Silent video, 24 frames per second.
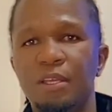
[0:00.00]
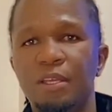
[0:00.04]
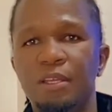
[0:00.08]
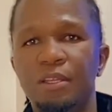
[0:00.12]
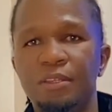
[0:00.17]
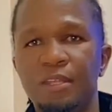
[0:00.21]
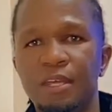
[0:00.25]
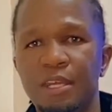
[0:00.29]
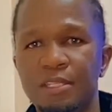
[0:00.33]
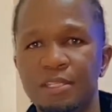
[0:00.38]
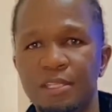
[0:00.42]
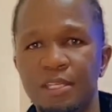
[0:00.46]

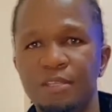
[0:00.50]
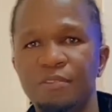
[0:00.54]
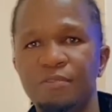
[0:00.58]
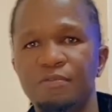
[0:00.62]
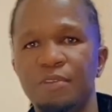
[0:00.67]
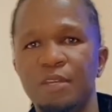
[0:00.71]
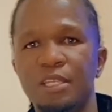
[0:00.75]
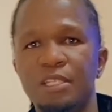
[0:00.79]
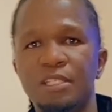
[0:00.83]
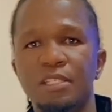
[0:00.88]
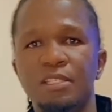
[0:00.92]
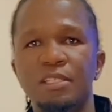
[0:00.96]
there is an
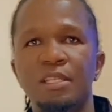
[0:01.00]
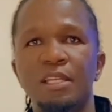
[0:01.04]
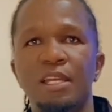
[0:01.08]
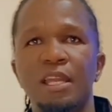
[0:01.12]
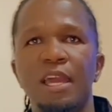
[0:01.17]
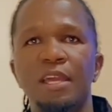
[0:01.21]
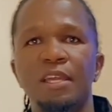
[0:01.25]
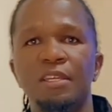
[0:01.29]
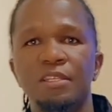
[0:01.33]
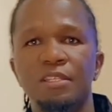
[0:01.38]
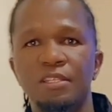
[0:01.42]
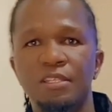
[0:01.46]
infections
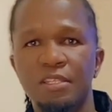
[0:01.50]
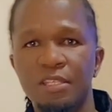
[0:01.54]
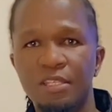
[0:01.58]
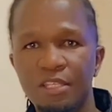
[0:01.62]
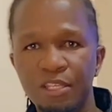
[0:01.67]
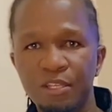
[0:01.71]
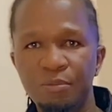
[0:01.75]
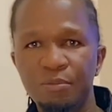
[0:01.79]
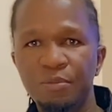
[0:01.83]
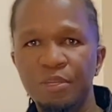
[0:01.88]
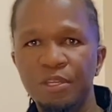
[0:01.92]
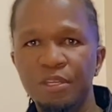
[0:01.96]
like
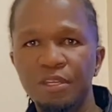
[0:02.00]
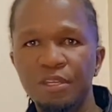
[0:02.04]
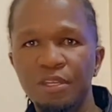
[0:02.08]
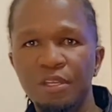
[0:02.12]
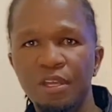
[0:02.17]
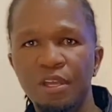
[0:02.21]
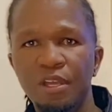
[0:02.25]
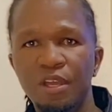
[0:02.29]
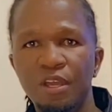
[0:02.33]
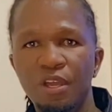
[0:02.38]
TB